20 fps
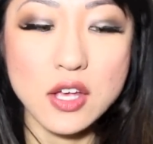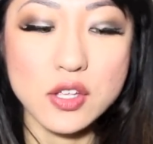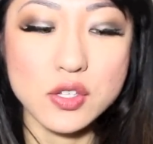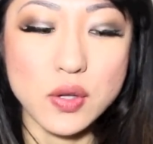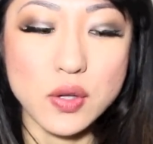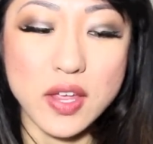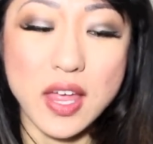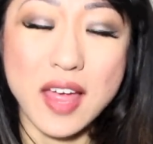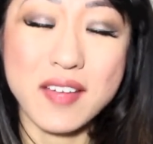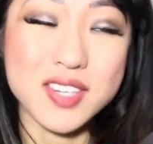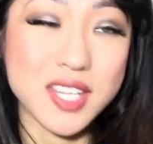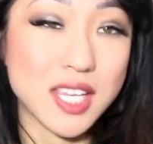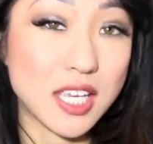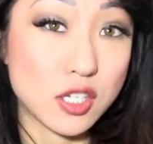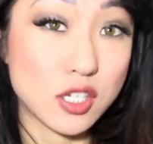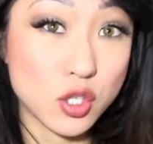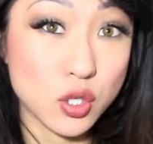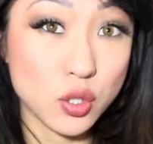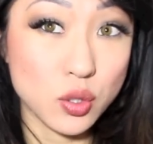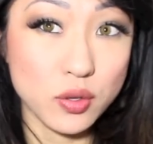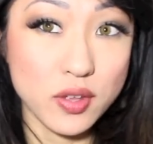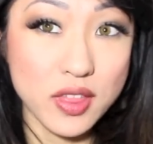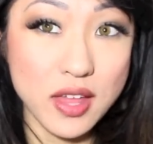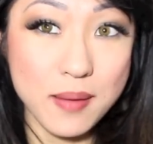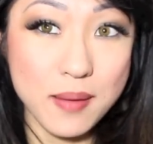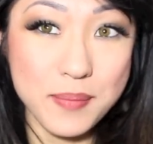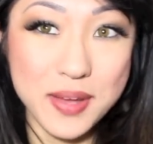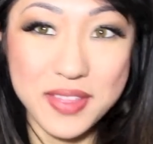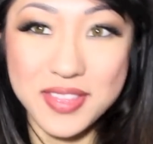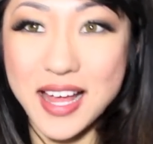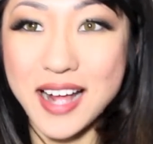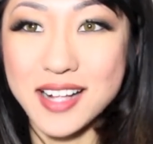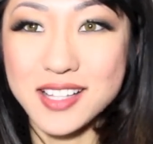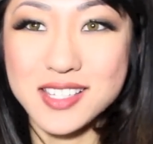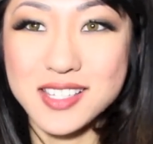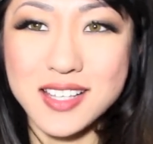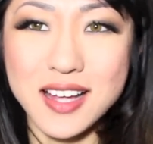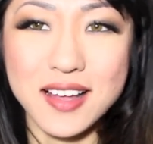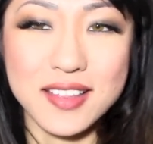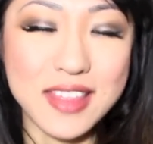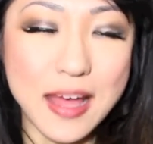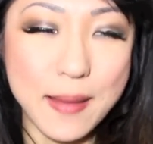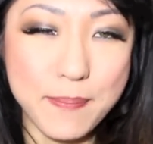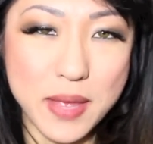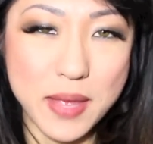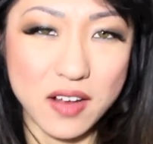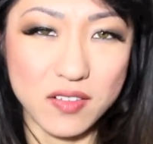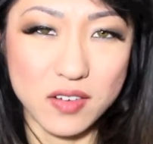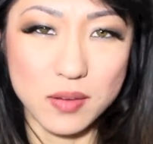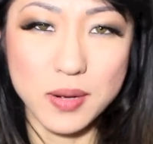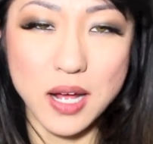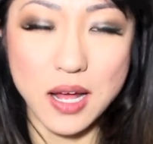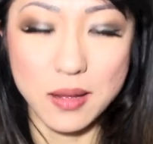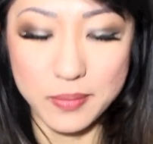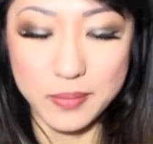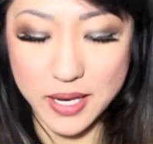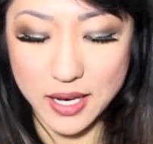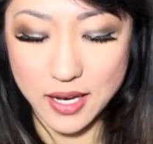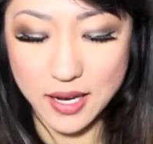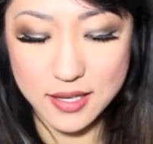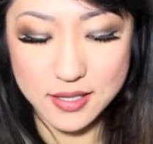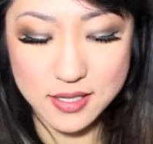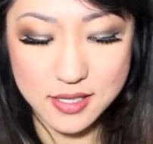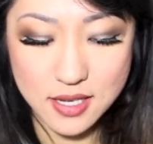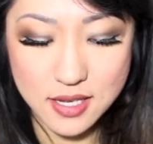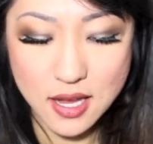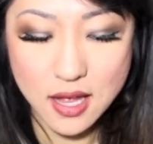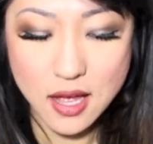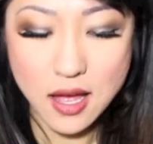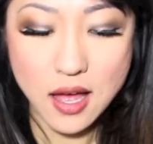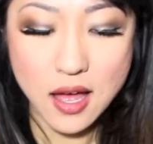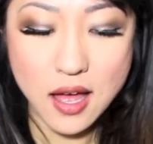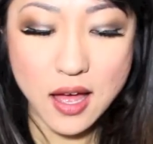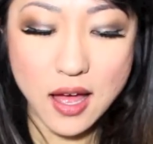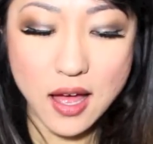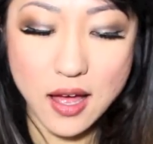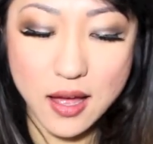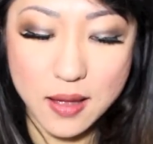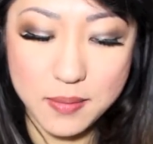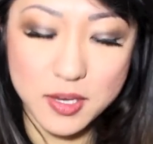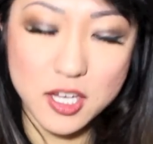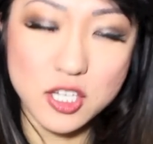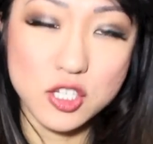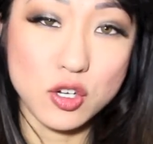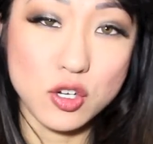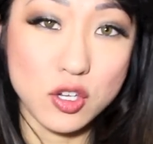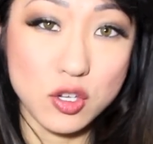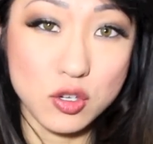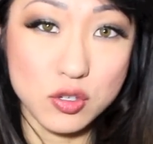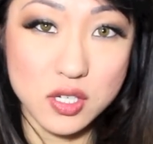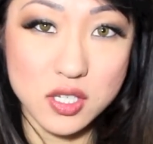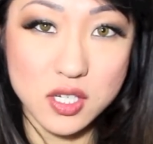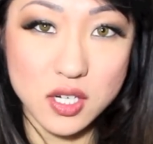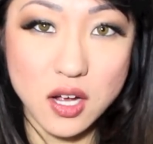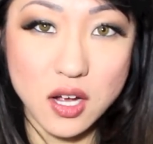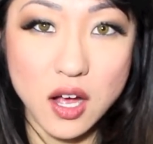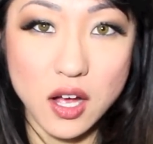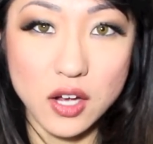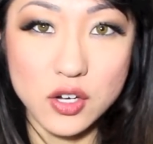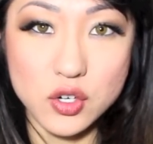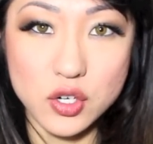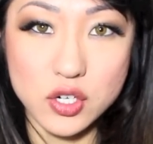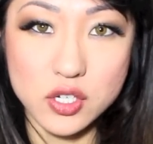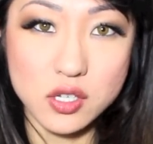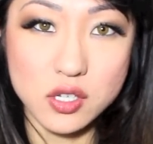so I have to get two of them, but that's not that big of a problem, I guess, because you can use it to contour.